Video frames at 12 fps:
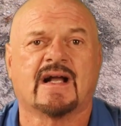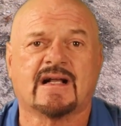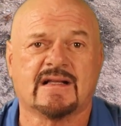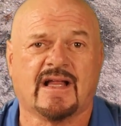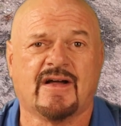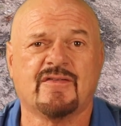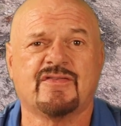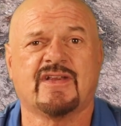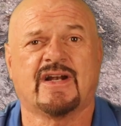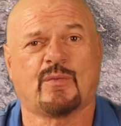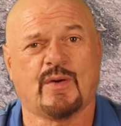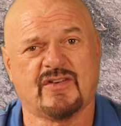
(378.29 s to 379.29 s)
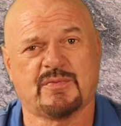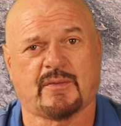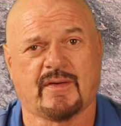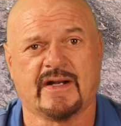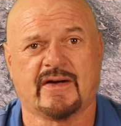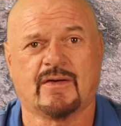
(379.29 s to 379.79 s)
Gloves and a
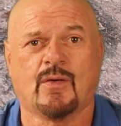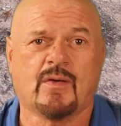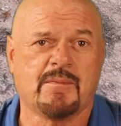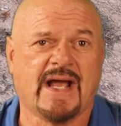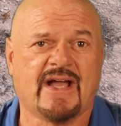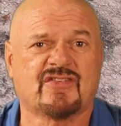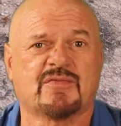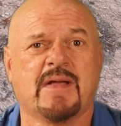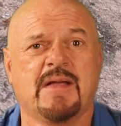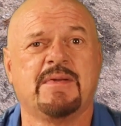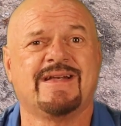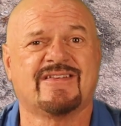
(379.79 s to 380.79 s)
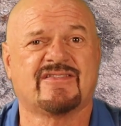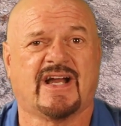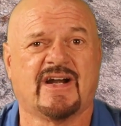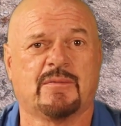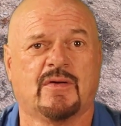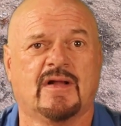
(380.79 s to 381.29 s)
respirator or mask may be
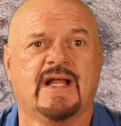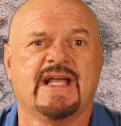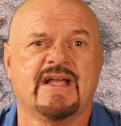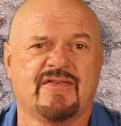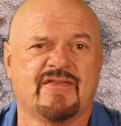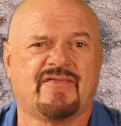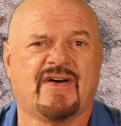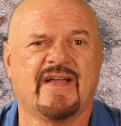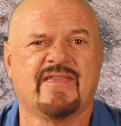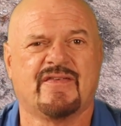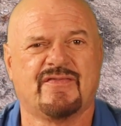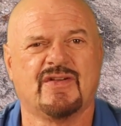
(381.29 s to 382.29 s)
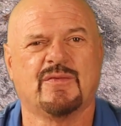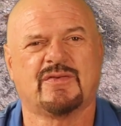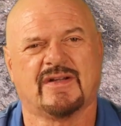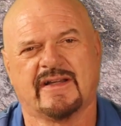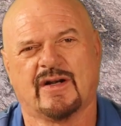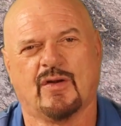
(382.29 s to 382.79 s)
desirable if you find the fumes
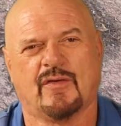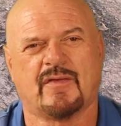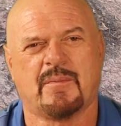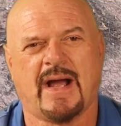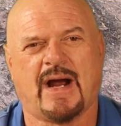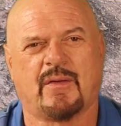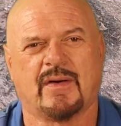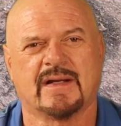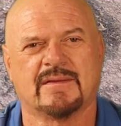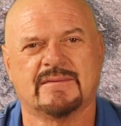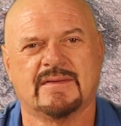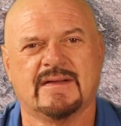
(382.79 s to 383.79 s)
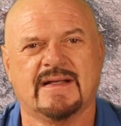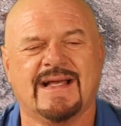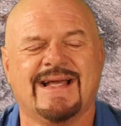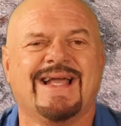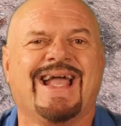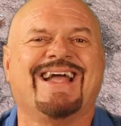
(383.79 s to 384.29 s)
a little overpowering.
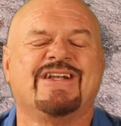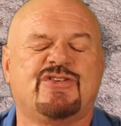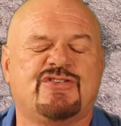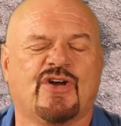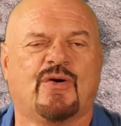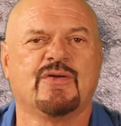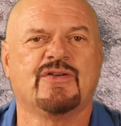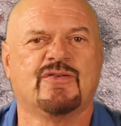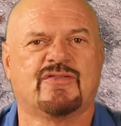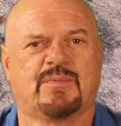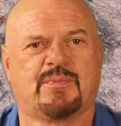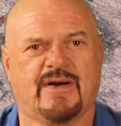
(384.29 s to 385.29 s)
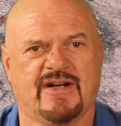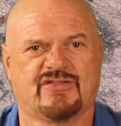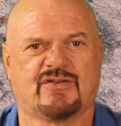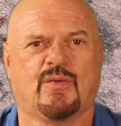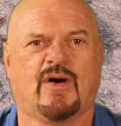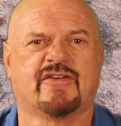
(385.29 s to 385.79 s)
And don't use a
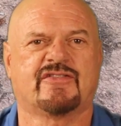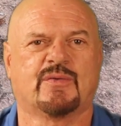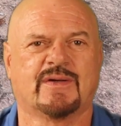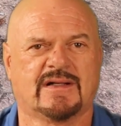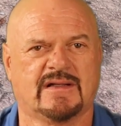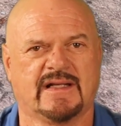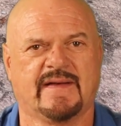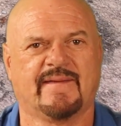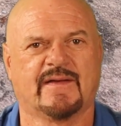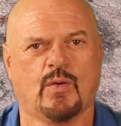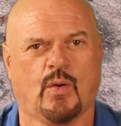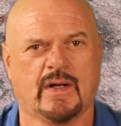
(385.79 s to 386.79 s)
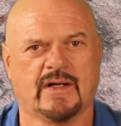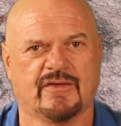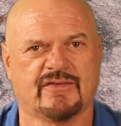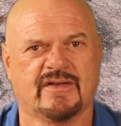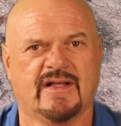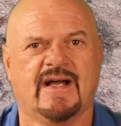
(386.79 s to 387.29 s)
pressure washer when cleaning the
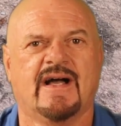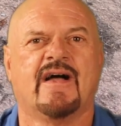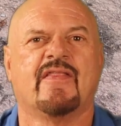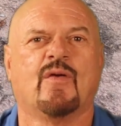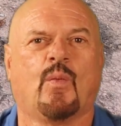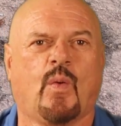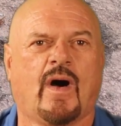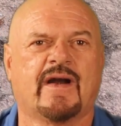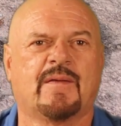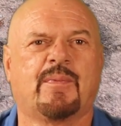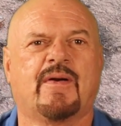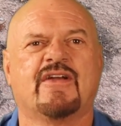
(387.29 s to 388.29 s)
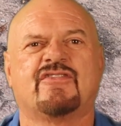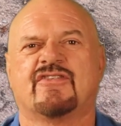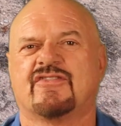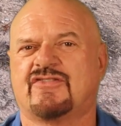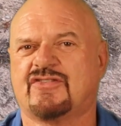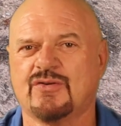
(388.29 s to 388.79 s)
coils. The water pressure
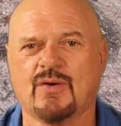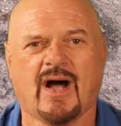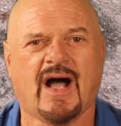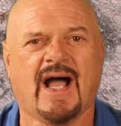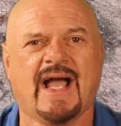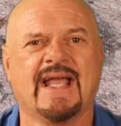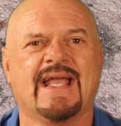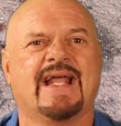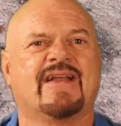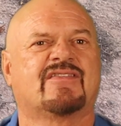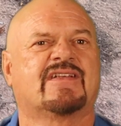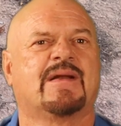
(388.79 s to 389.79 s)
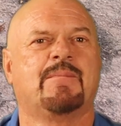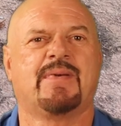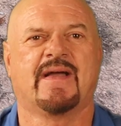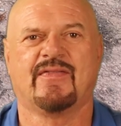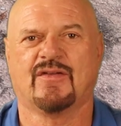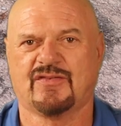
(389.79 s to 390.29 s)
is too high and it's going to
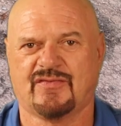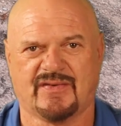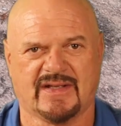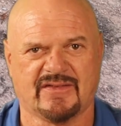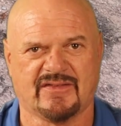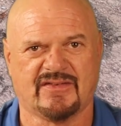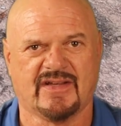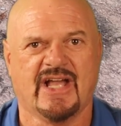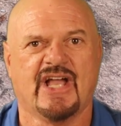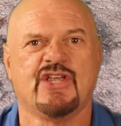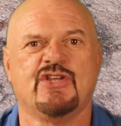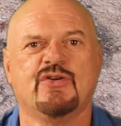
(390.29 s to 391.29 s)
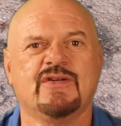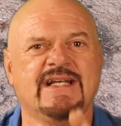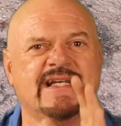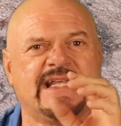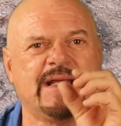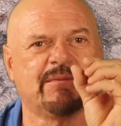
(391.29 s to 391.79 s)
bend those fins. You need
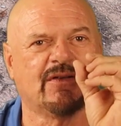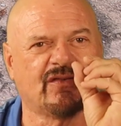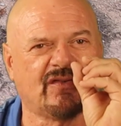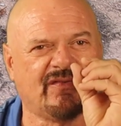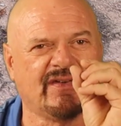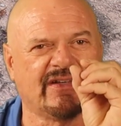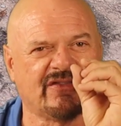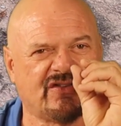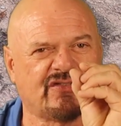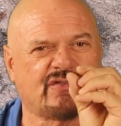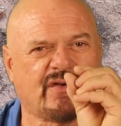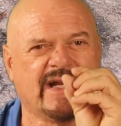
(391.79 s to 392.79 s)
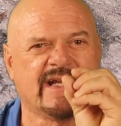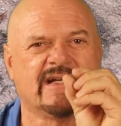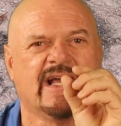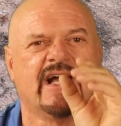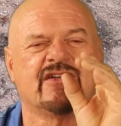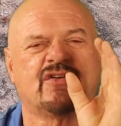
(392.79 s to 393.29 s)
to keep those fins straight
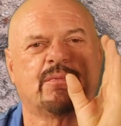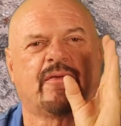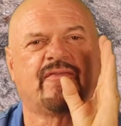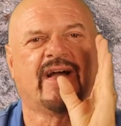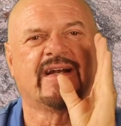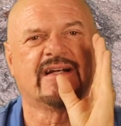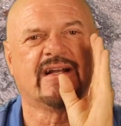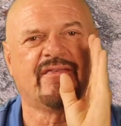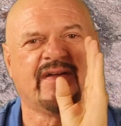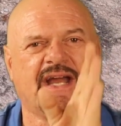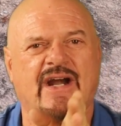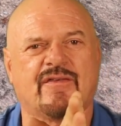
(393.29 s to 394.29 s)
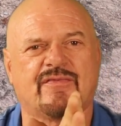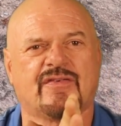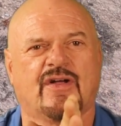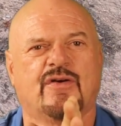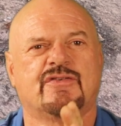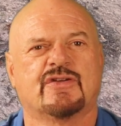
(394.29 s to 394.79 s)
to provide enough
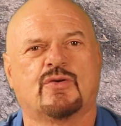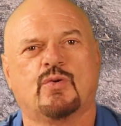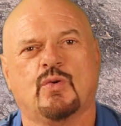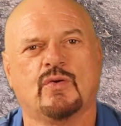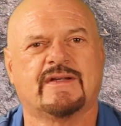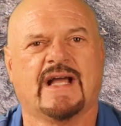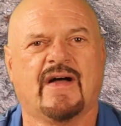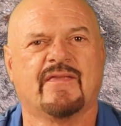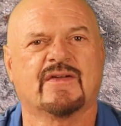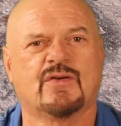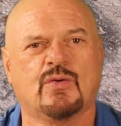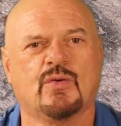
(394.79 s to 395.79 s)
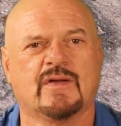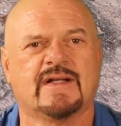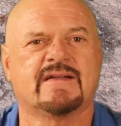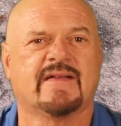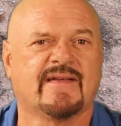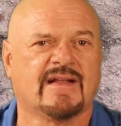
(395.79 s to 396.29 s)
airflow to cool down the
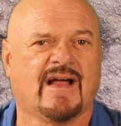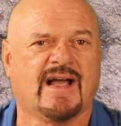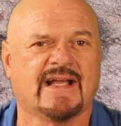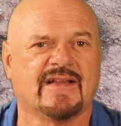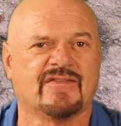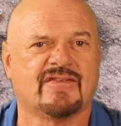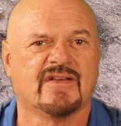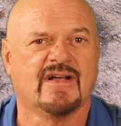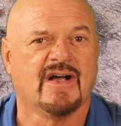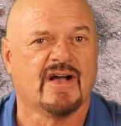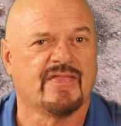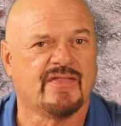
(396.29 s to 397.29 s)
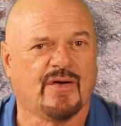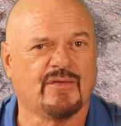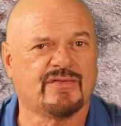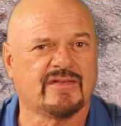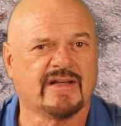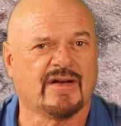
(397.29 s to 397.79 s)
coolant in the lines.
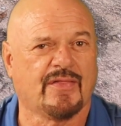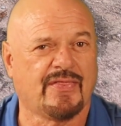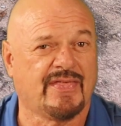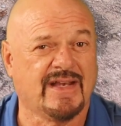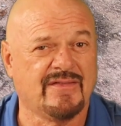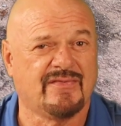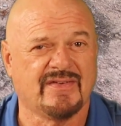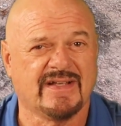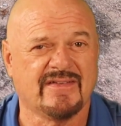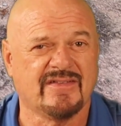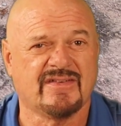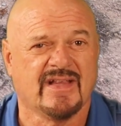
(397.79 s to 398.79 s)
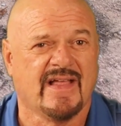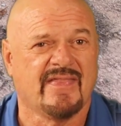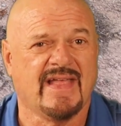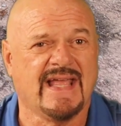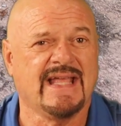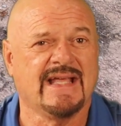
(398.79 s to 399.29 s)
Those little thin fins,
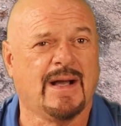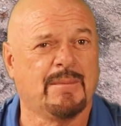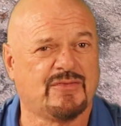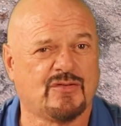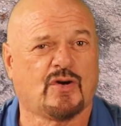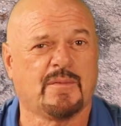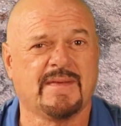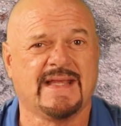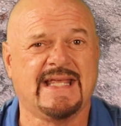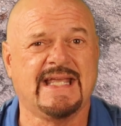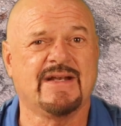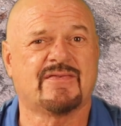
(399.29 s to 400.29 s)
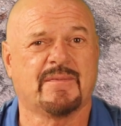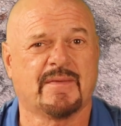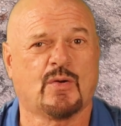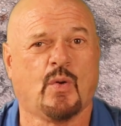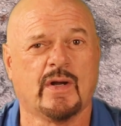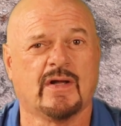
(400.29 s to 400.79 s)
they absorb the heat from the
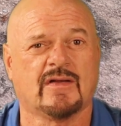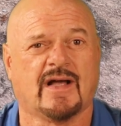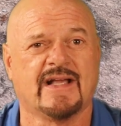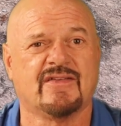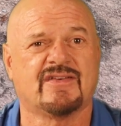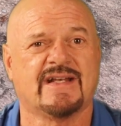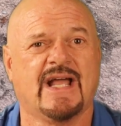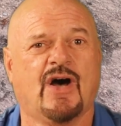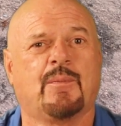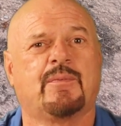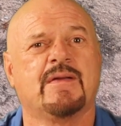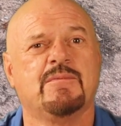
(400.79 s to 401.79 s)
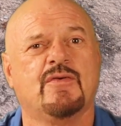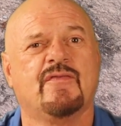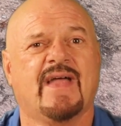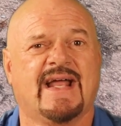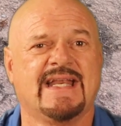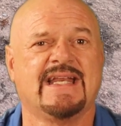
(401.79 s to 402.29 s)
coil lines and help remove
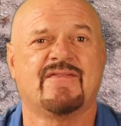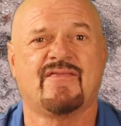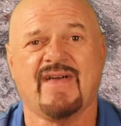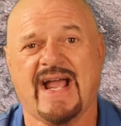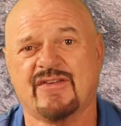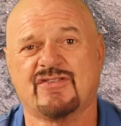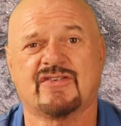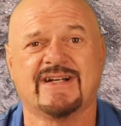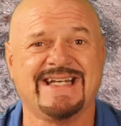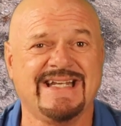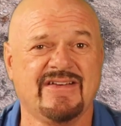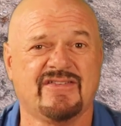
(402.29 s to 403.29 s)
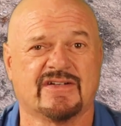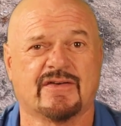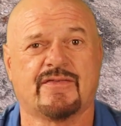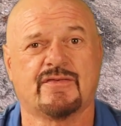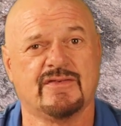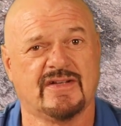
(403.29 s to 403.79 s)
that heat faster and easier
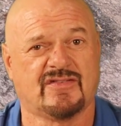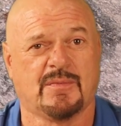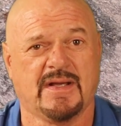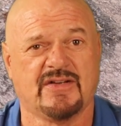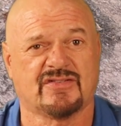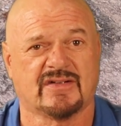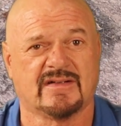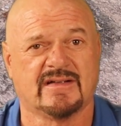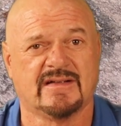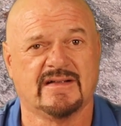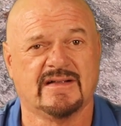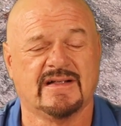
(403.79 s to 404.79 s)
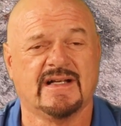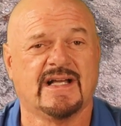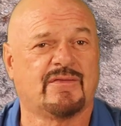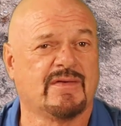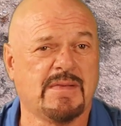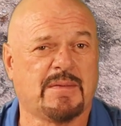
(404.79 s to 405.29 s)
through dissipation.
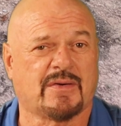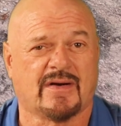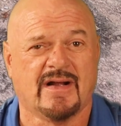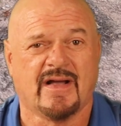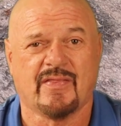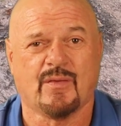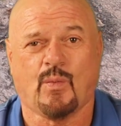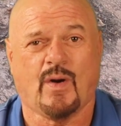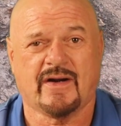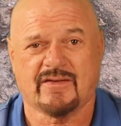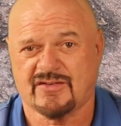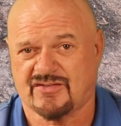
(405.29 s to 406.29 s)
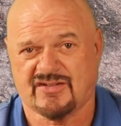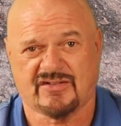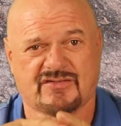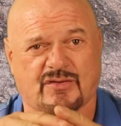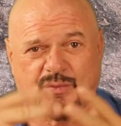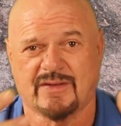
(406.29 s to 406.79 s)
And remember, the water is
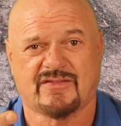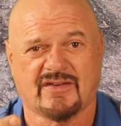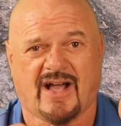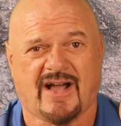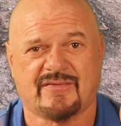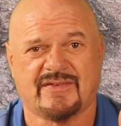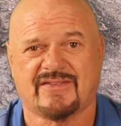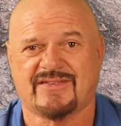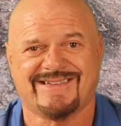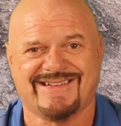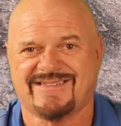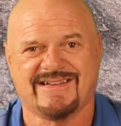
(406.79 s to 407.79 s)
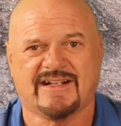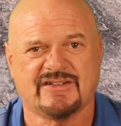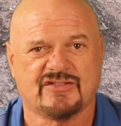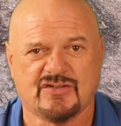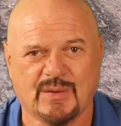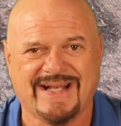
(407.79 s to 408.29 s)
just to rinse off. It's not
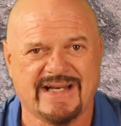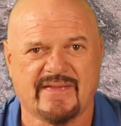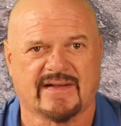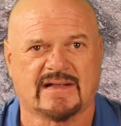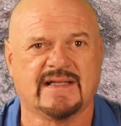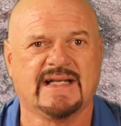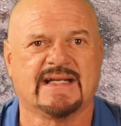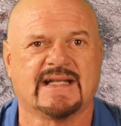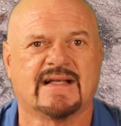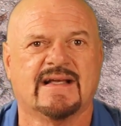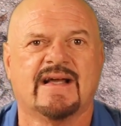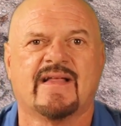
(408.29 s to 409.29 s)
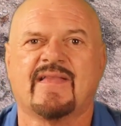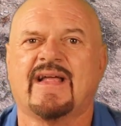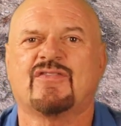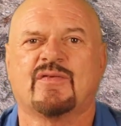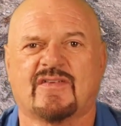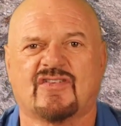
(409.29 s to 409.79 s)
to do any of the cleaning.
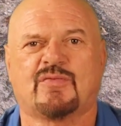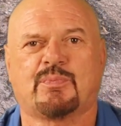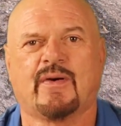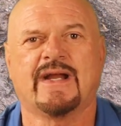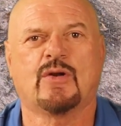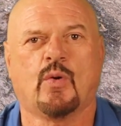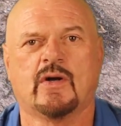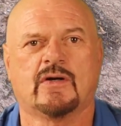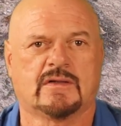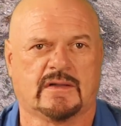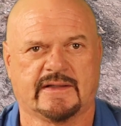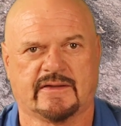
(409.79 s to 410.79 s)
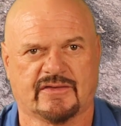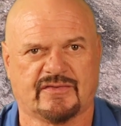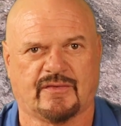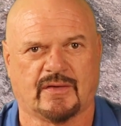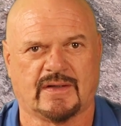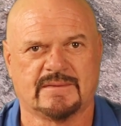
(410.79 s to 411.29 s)
That's what the spray coil cleaner is
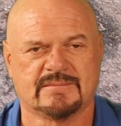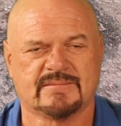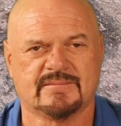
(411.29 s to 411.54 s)
for.